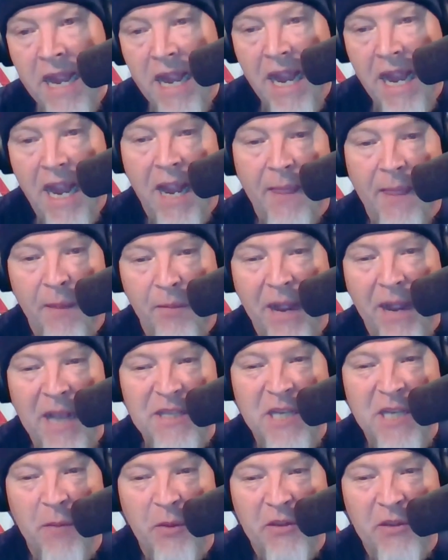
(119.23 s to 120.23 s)
And the past
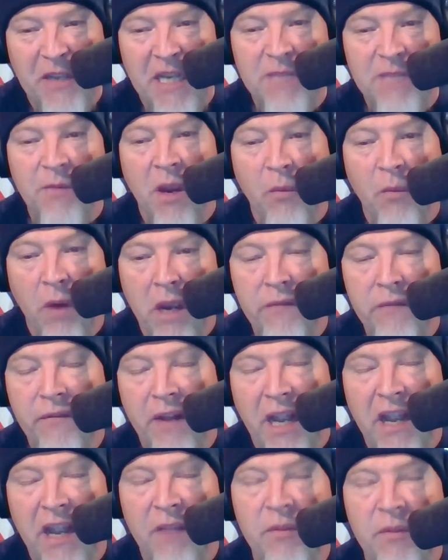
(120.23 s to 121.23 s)
couple of days, my wife and
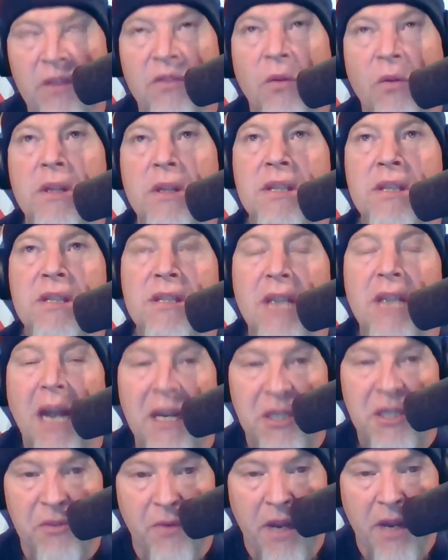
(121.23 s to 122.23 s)
I have been totally
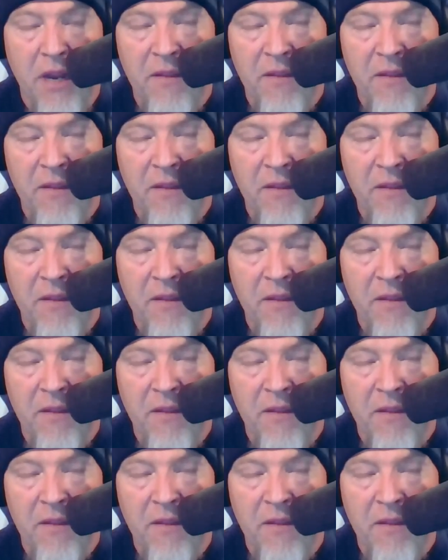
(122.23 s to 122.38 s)
saturated in the